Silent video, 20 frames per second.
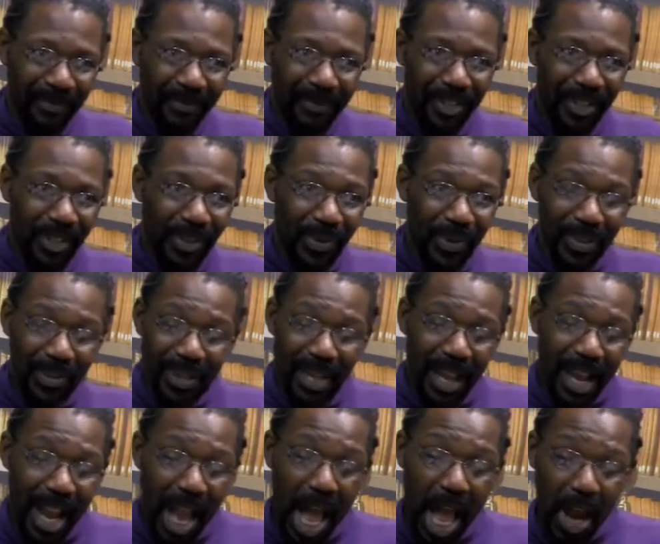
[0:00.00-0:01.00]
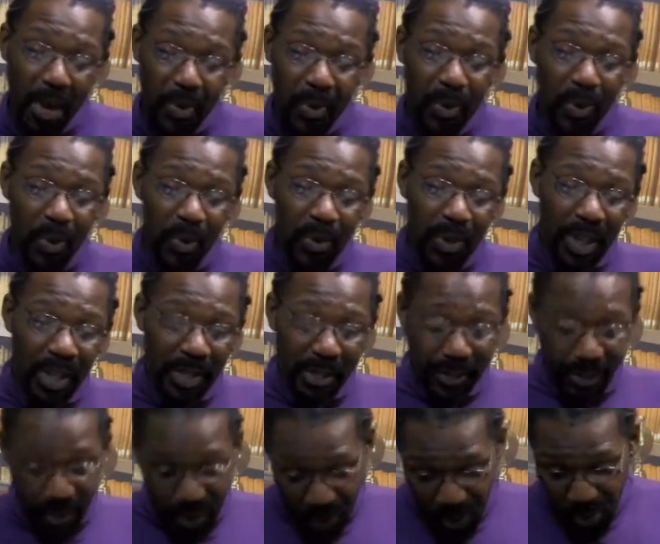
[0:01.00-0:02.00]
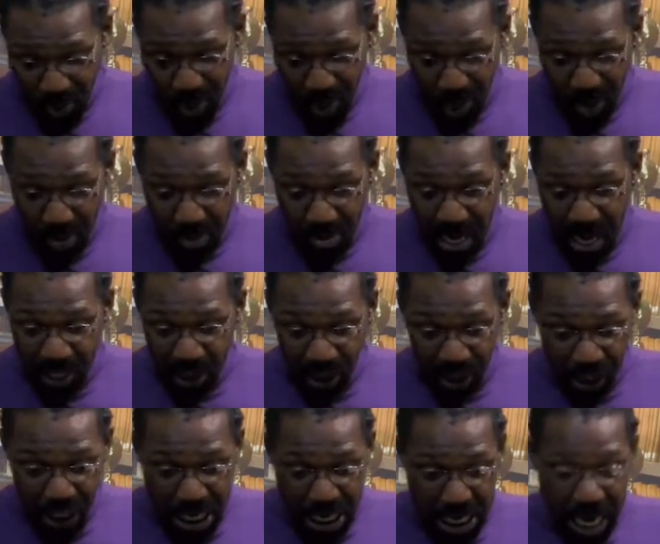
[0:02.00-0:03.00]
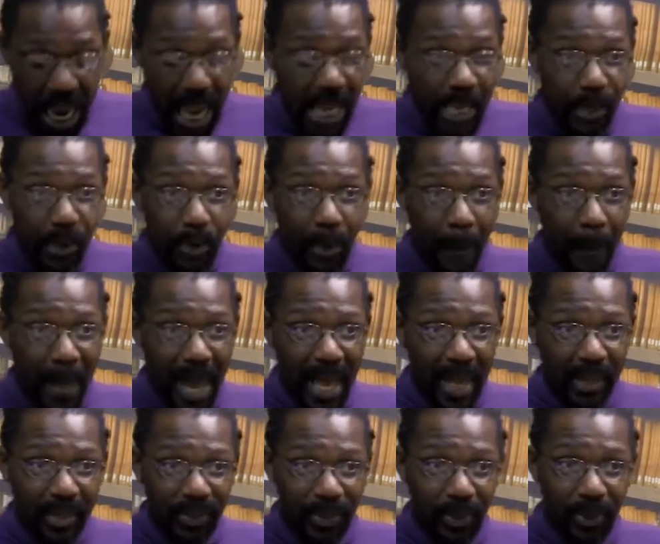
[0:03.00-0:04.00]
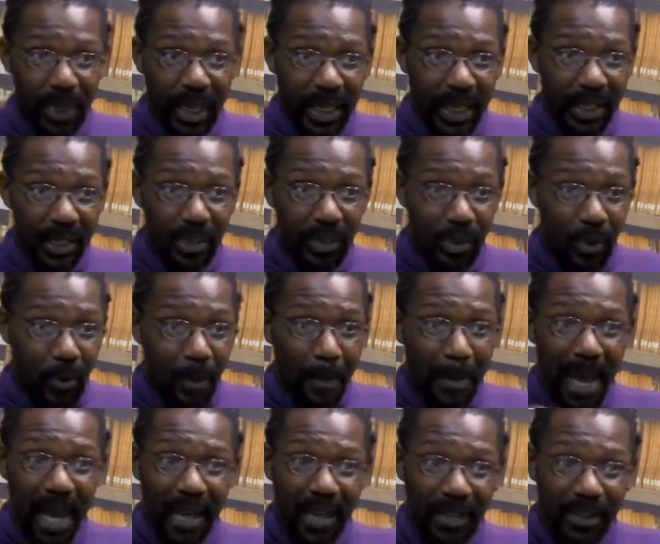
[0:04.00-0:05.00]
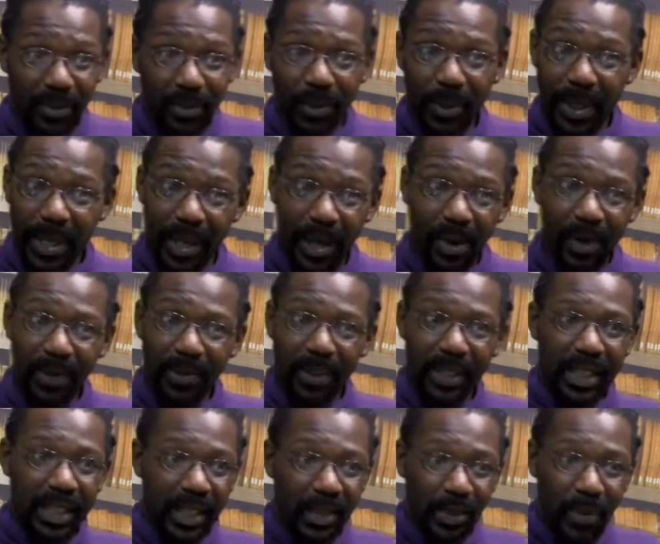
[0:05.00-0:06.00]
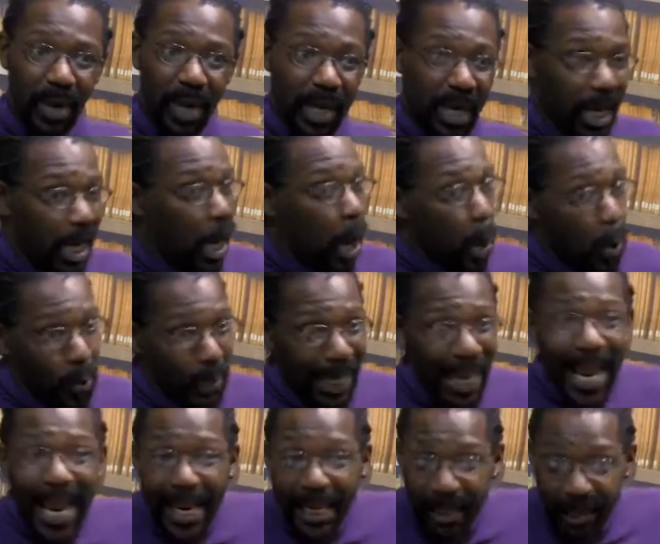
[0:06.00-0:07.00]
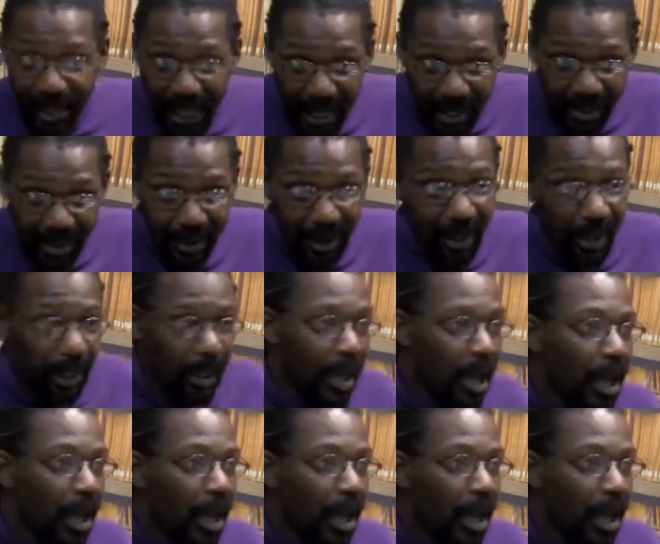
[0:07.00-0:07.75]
So it's like, I roll this, and according to my sheet, I do a minus three. So minus three on the d20. Okay, that's it.